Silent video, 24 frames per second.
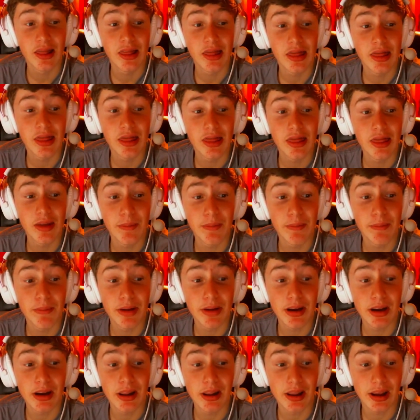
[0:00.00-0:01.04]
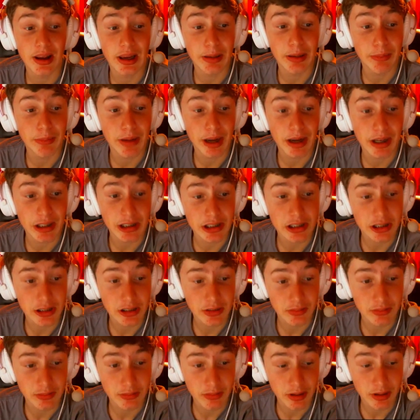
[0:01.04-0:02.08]
the mid lane matchup
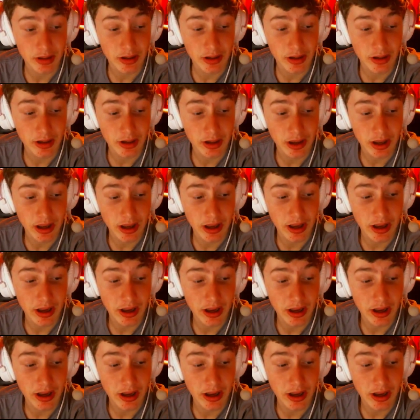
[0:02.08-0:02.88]
and